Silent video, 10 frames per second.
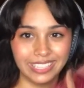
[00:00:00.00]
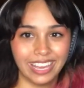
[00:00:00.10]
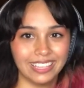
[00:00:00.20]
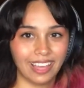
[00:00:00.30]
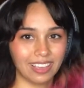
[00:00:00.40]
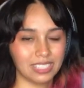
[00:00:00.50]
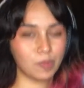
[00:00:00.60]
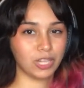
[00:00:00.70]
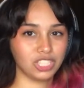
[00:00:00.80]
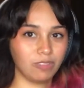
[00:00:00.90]
And, like,
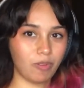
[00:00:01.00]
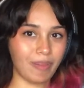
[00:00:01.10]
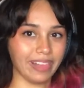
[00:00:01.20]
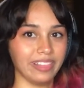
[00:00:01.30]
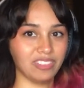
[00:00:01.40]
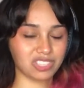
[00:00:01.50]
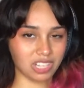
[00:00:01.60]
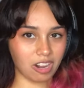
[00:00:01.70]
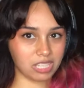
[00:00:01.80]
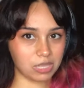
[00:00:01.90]
especially with ballet, there's a
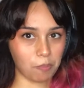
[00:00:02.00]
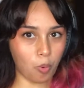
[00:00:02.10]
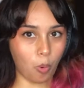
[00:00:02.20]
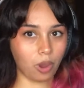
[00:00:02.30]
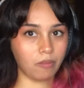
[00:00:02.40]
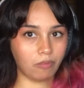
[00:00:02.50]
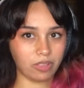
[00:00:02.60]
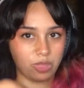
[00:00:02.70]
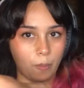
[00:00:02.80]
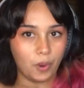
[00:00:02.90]
lot of support
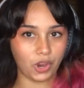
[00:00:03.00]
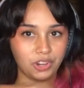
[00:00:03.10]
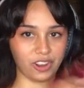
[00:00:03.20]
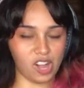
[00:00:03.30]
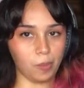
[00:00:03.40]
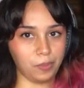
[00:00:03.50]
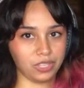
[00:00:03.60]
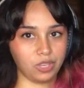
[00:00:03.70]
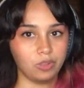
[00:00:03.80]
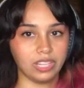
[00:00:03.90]
with your partner helping
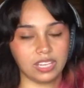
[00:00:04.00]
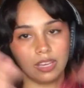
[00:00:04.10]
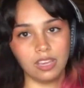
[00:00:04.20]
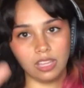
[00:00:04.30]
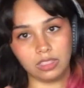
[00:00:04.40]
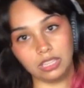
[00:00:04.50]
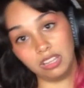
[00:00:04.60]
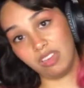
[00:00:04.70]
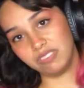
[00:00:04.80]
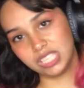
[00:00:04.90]
you and, like, the
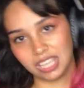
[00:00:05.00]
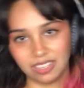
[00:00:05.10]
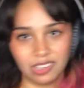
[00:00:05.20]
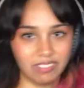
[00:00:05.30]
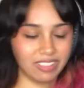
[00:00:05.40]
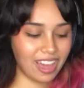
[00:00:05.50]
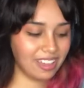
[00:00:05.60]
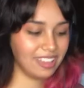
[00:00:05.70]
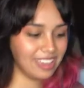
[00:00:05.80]
lifts and all that.